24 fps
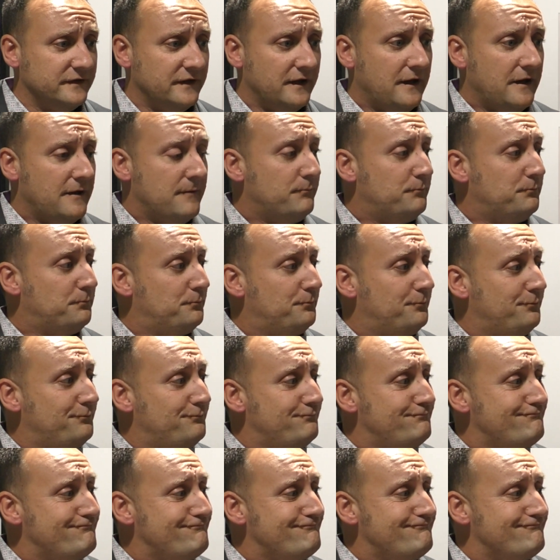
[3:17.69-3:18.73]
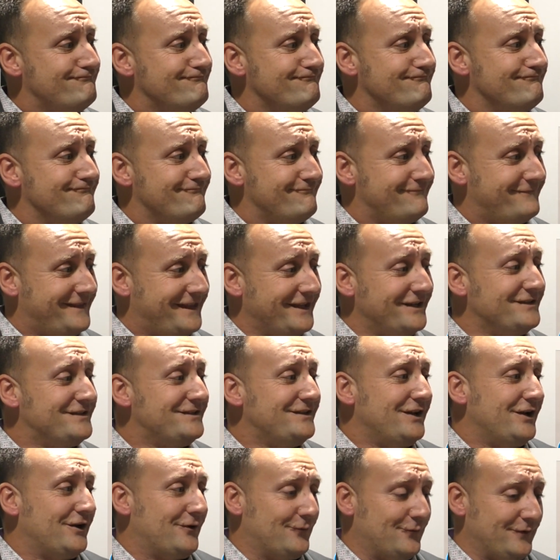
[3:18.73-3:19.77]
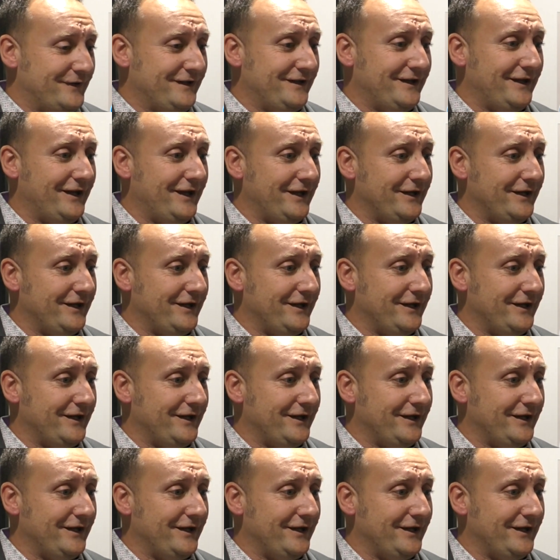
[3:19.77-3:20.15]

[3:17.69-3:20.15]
But you don't necessarily have someone with you all the time.